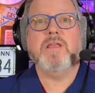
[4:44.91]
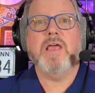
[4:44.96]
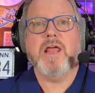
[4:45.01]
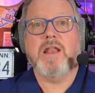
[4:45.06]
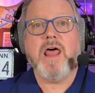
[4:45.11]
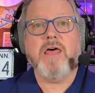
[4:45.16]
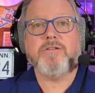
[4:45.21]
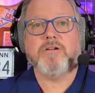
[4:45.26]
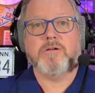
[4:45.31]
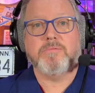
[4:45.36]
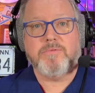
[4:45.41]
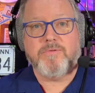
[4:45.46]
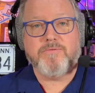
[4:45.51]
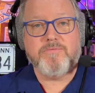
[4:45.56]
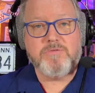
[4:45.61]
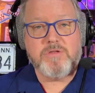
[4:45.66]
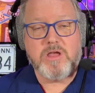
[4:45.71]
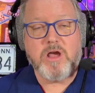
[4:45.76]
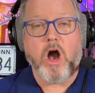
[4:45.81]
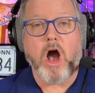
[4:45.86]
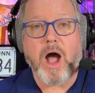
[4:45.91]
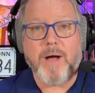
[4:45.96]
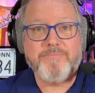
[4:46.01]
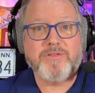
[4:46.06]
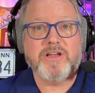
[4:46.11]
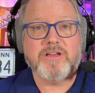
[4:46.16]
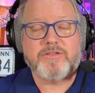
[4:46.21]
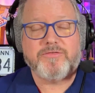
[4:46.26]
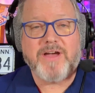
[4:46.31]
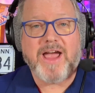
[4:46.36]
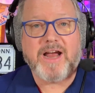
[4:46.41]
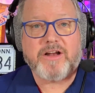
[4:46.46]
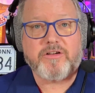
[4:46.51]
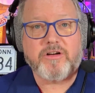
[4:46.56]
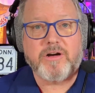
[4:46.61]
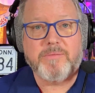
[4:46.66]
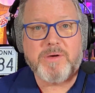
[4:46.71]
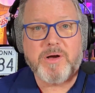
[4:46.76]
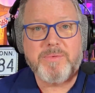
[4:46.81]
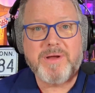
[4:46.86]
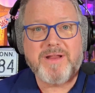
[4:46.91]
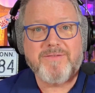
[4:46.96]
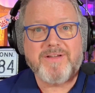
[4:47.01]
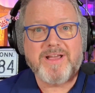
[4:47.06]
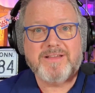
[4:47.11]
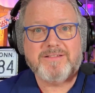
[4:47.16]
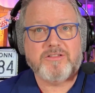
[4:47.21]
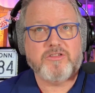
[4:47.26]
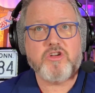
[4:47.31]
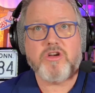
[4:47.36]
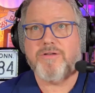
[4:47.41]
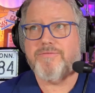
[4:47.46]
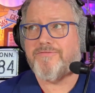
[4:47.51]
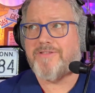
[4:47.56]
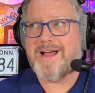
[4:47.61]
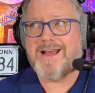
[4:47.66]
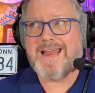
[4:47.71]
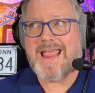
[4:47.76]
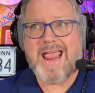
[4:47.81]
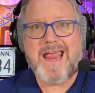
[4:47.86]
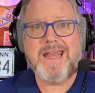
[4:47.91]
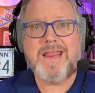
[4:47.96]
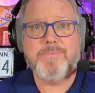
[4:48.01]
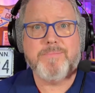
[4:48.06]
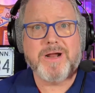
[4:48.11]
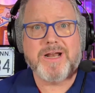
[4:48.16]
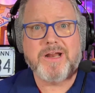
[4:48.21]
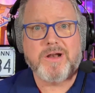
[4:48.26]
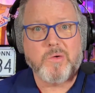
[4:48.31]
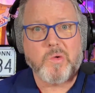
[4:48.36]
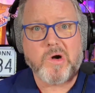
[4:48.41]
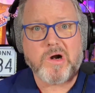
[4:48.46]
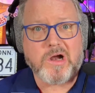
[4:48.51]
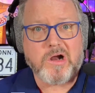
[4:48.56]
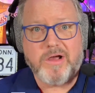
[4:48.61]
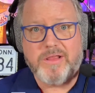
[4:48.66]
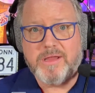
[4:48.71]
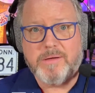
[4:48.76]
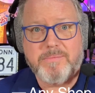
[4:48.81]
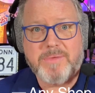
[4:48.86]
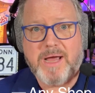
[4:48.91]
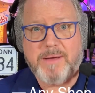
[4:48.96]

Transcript: Another obvious factor about minivans is you can find anybody to work on them.